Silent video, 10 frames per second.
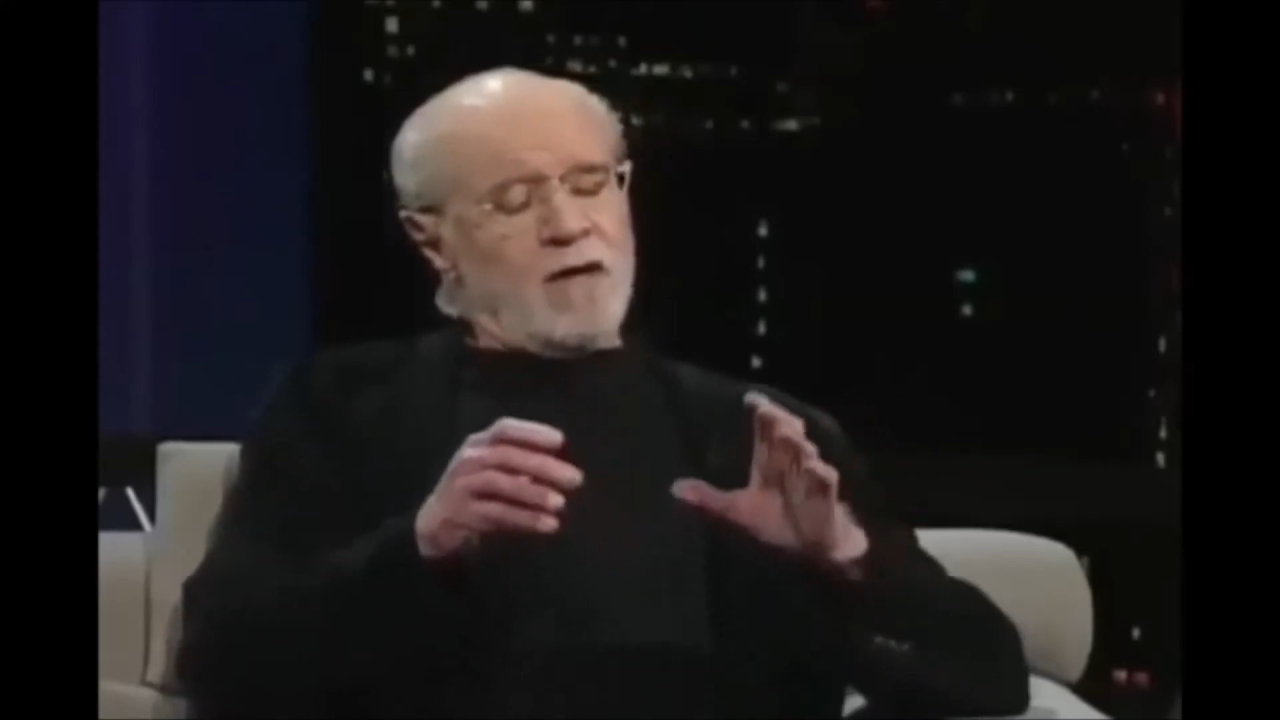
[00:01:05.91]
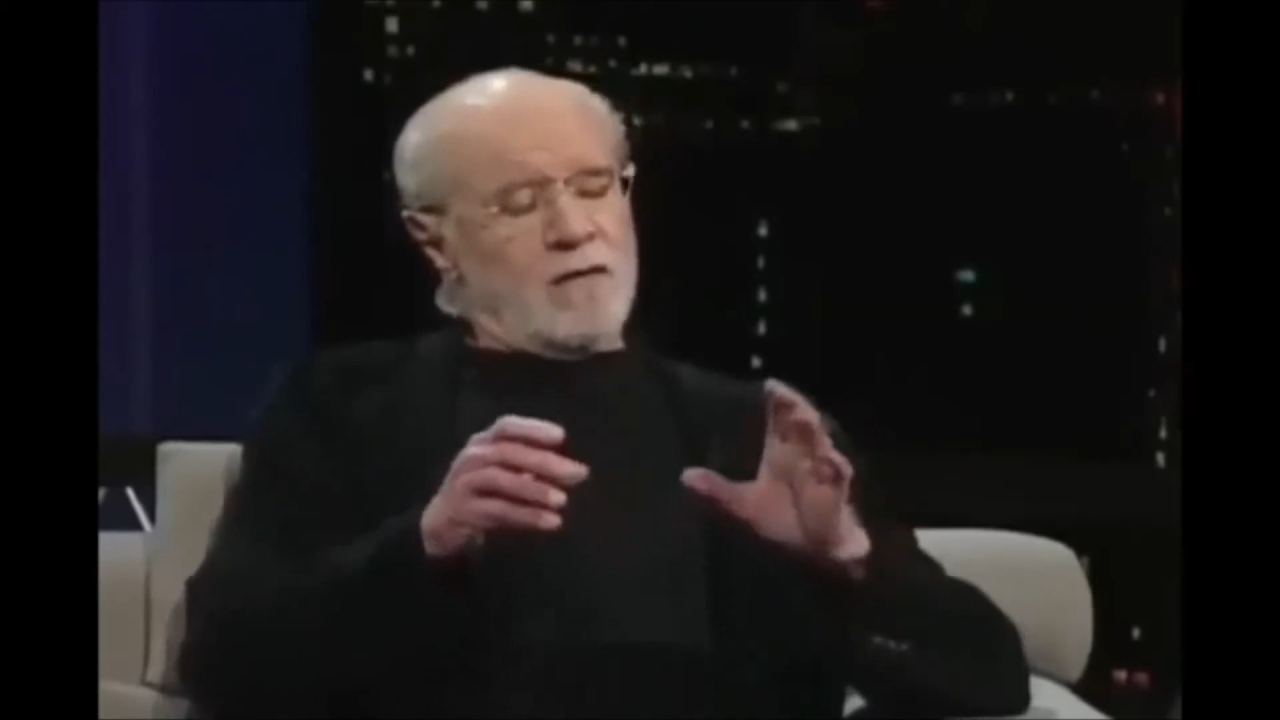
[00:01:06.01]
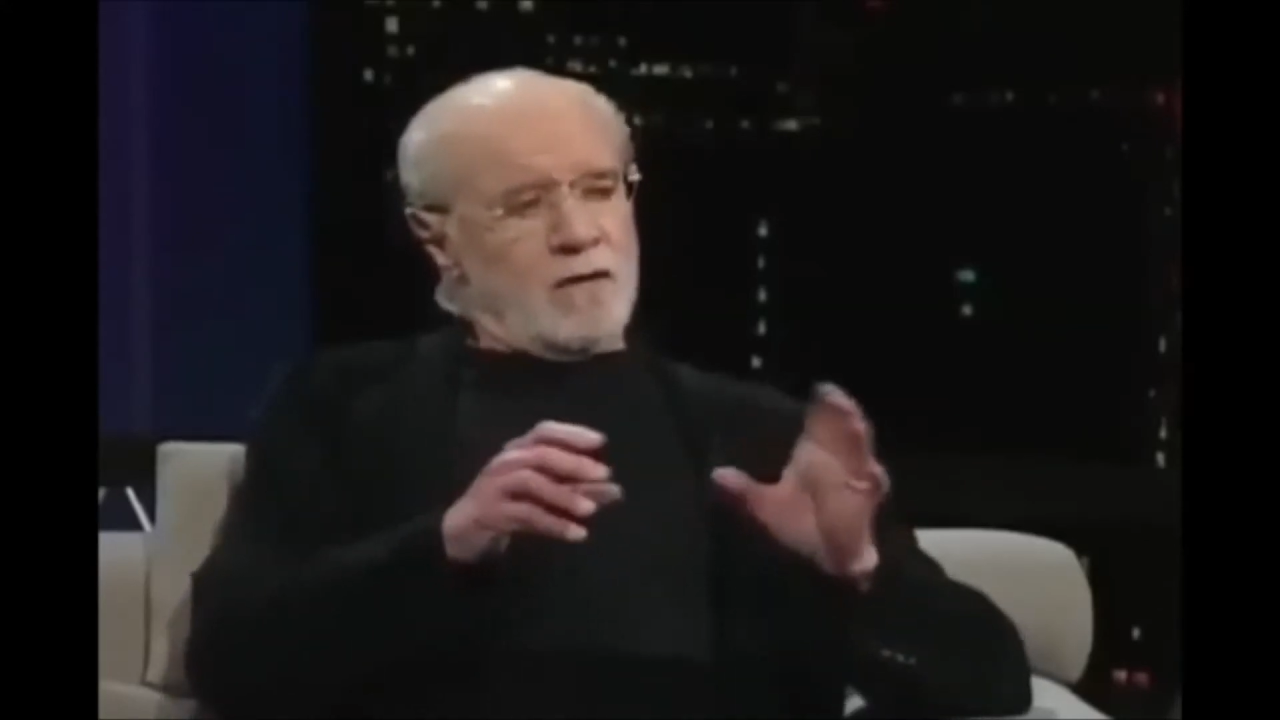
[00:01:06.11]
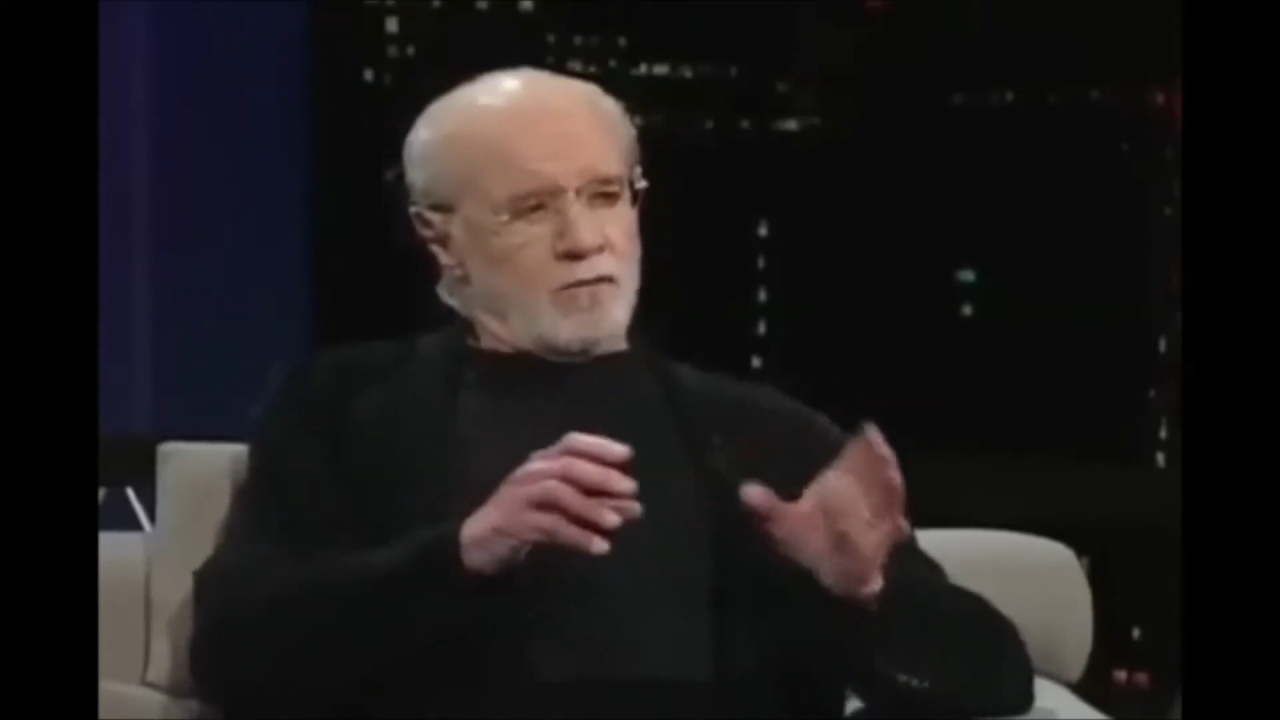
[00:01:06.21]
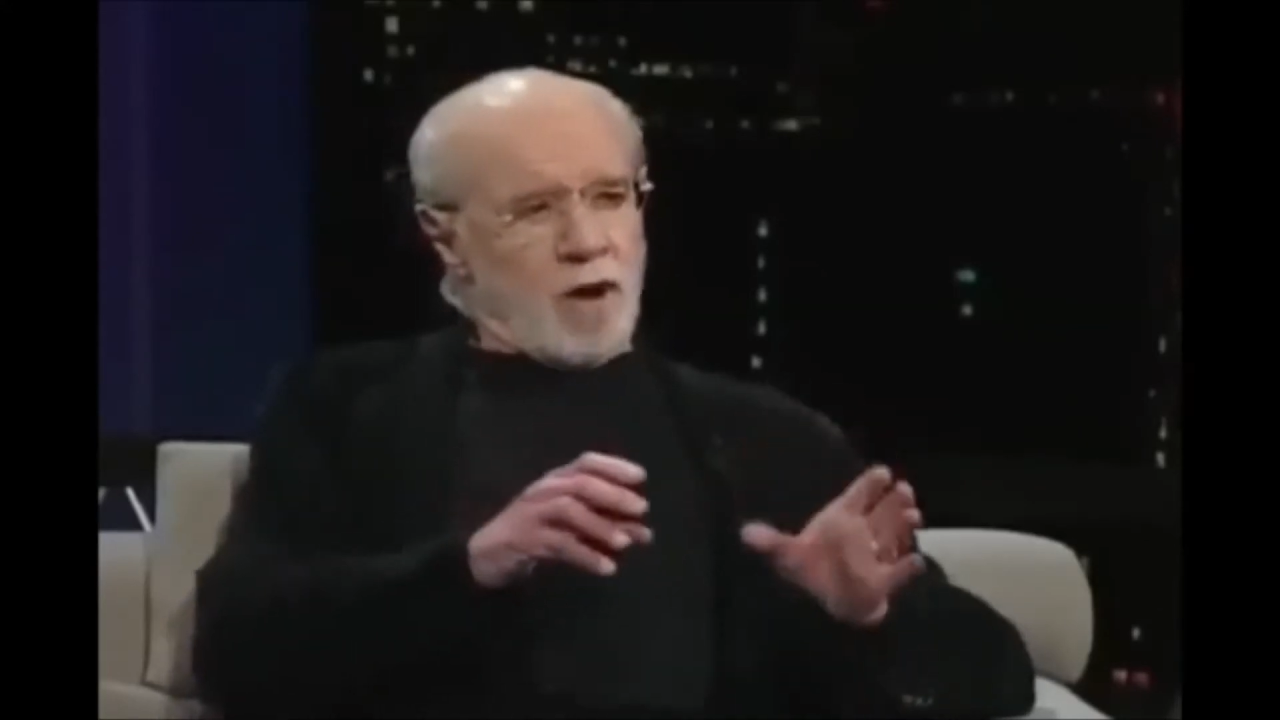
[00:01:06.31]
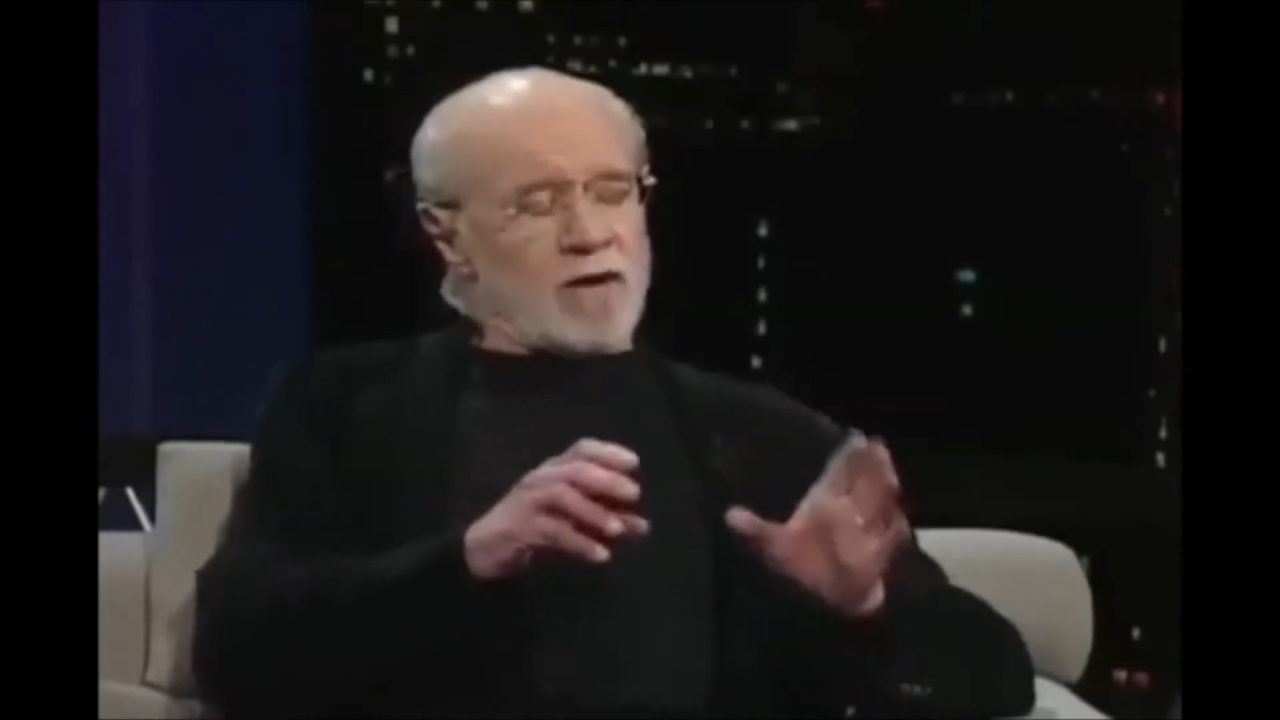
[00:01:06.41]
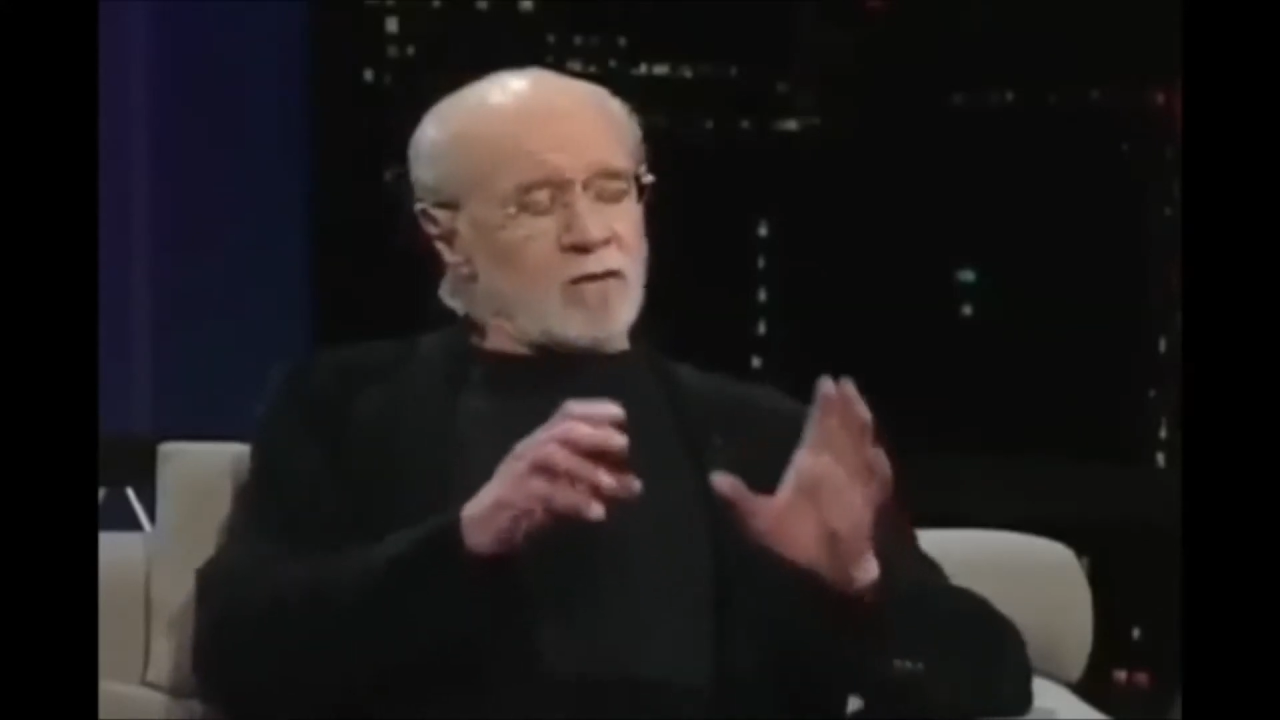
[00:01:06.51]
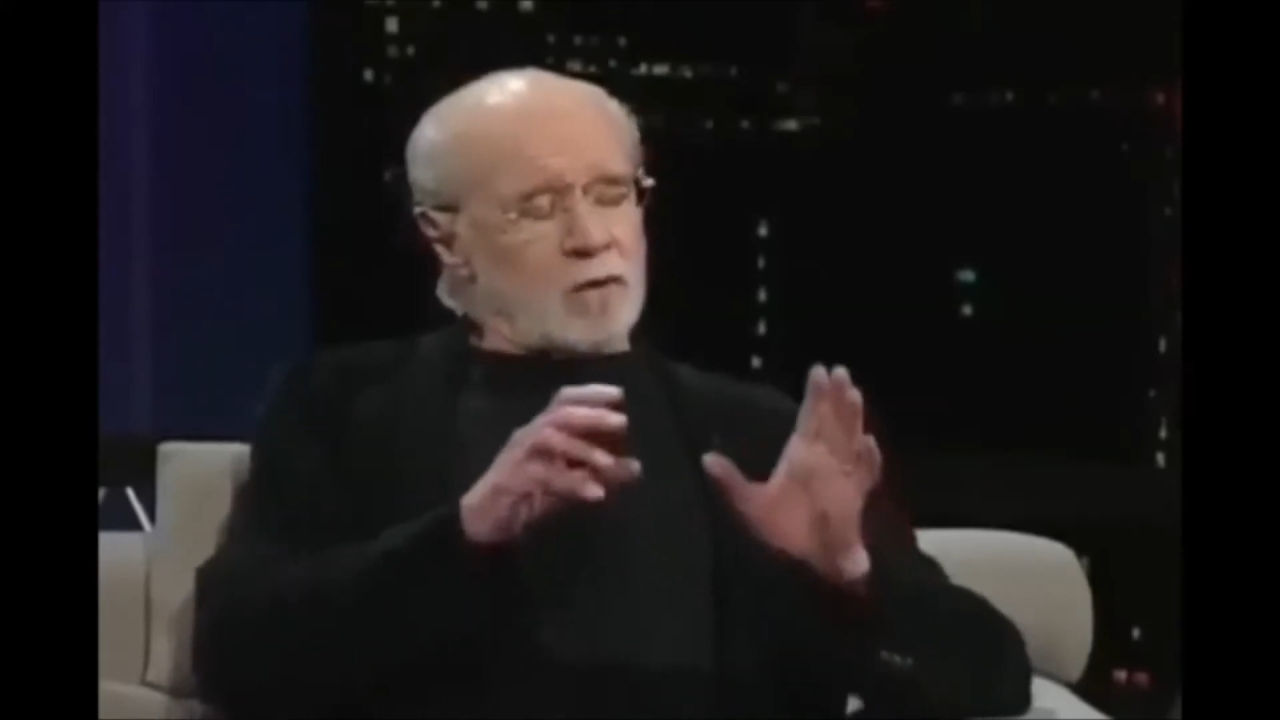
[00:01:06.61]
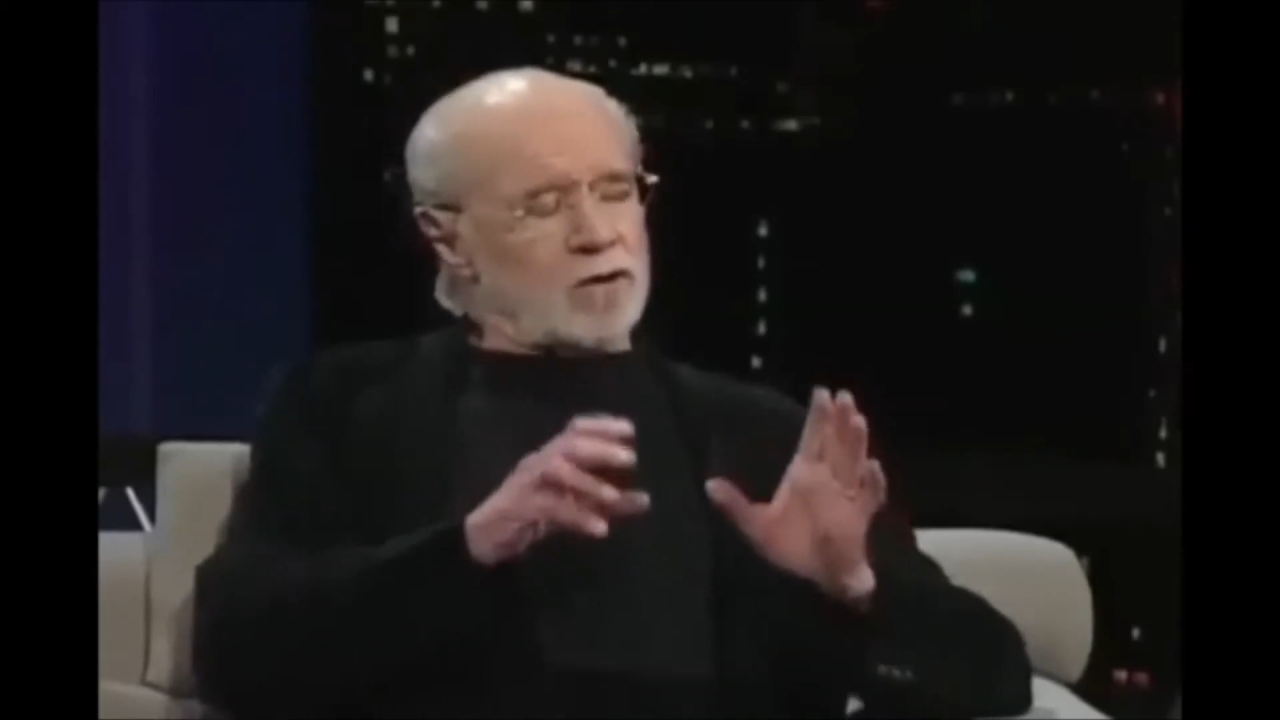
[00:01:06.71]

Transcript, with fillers: These rights,